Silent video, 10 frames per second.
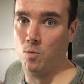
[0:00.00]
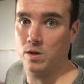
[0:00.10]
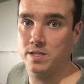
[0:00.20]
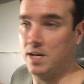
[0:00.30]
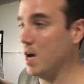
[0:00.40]

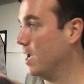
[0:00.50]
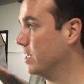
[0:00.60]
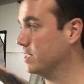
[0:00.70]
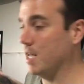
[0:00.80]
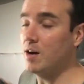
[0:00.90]
once
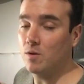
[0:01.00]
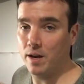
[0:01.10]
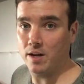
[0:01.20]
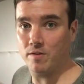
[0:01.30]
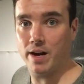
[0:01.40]
I say,
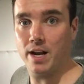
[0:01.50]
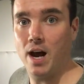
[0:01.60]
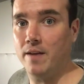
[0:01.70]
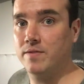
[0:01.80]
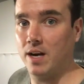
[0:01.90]
okay, great,
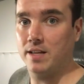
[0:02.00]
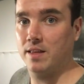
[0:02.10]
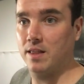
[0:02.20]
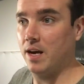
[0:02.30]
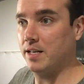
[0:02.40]
I've got
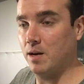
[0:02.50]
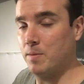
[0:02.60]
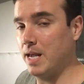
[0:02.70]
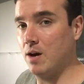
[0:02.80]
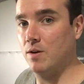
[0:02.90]
the light
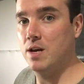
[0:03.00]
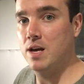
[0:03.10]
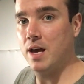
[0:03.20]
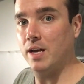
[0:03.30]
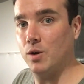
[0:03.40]
coming out
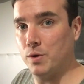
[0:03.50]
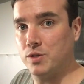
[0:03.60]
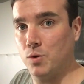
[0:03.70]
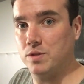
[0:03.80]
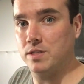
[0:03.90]
and going
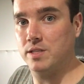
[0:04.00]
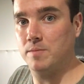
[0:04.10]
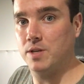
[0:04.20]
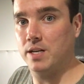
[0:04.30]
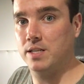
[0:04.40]
towards the
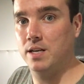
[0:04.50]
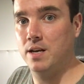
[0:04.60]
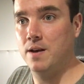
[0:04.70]
subject